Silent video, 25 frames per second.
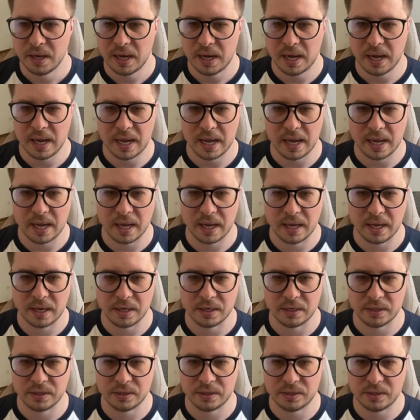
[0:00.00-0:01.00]

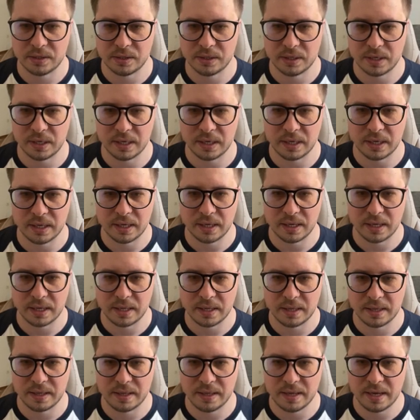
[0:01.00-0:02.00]
and
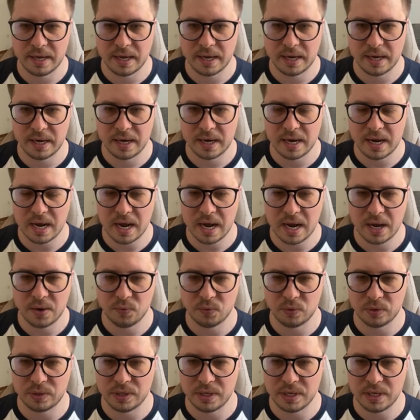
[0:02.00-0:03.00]
then I
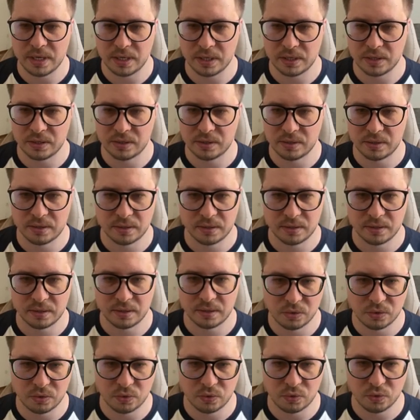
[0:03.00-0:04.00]
would need
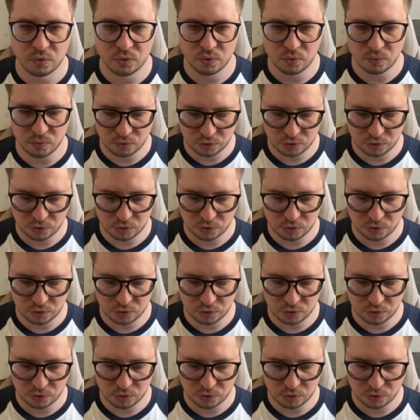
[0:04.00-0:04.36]
to